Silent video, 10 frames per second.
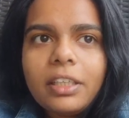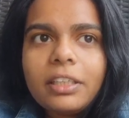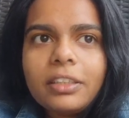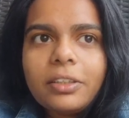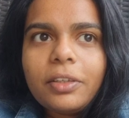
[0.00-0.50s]

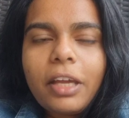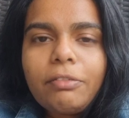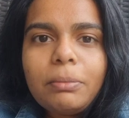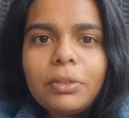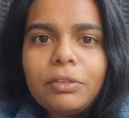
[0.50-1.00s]
like
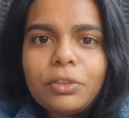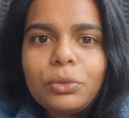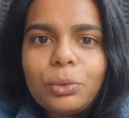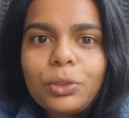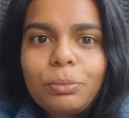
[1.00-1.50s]
everybody was
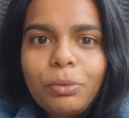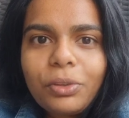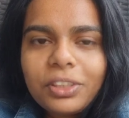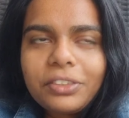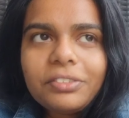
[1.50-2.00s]
so
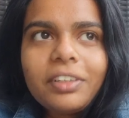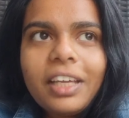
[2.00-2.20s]
supportive.